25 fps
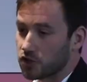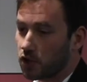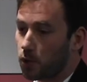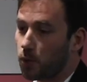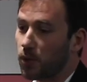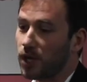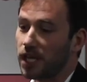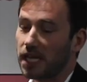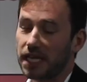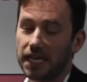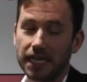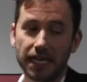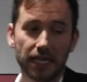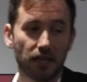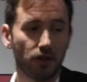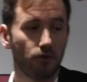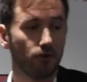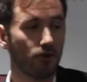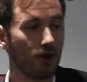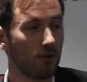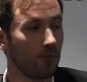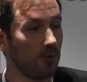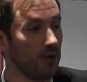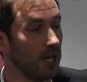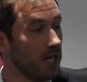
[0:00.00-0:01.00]
So we
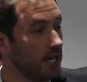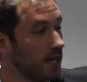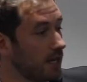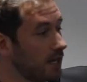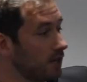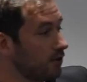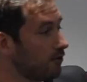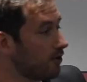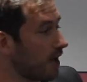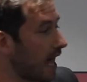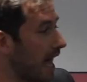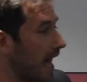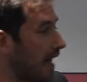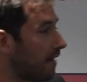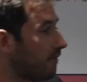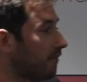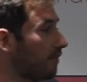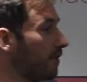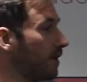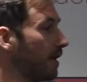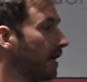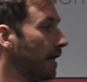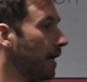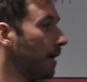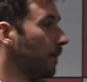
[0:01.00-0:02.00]
needed to have
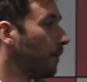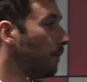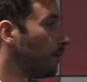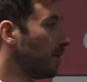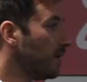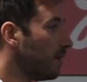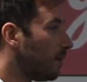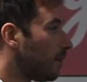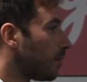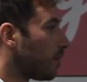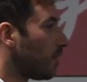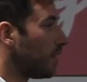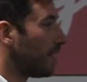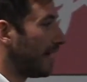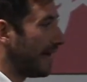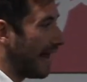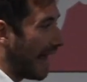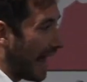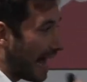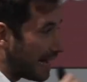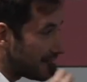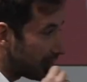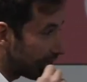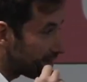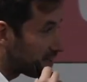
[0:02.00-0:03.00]
people that
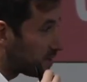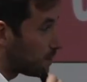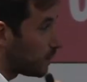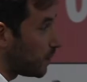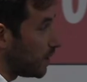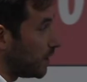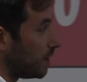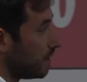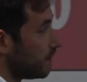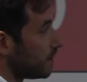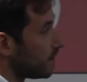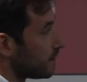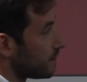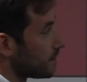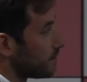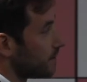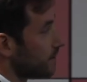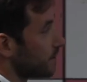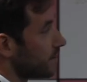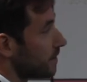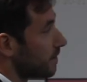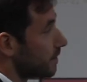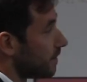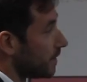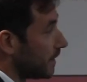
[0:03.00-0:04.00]
has
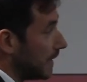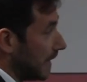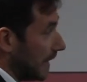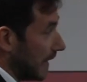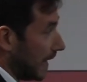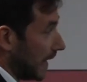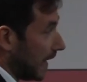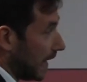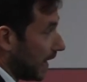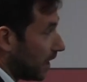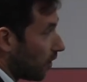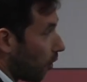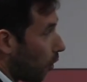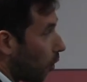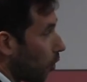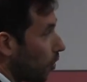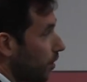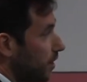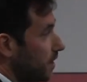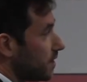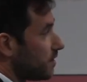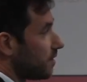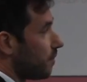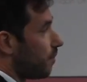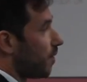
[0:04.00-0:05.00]
experiences in all
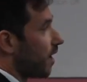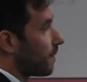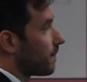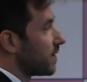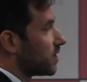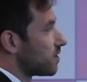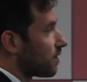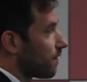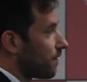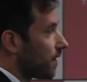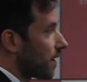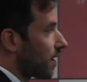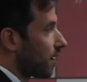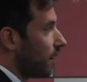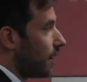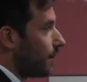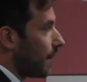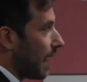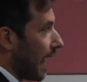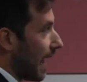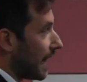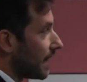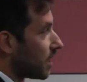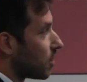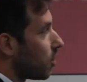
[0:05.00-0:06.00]
these departments of the
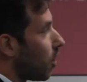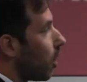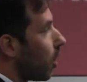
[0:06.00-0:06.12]
club and